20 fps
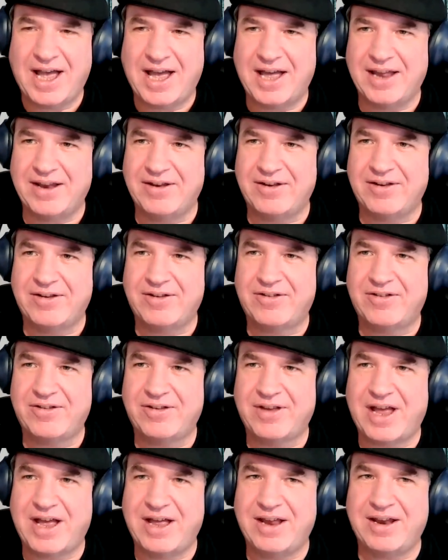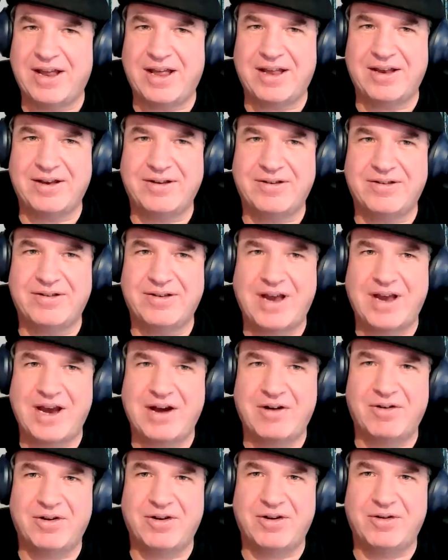And
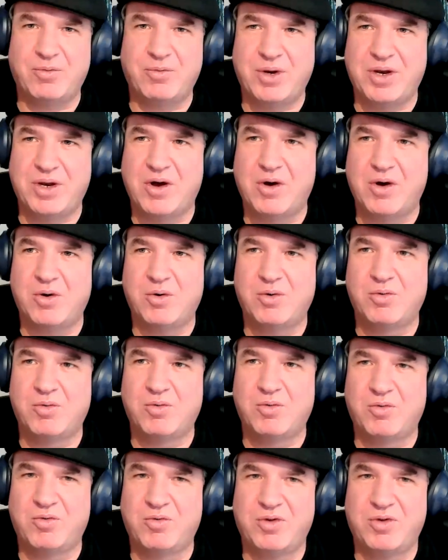Erin, we know,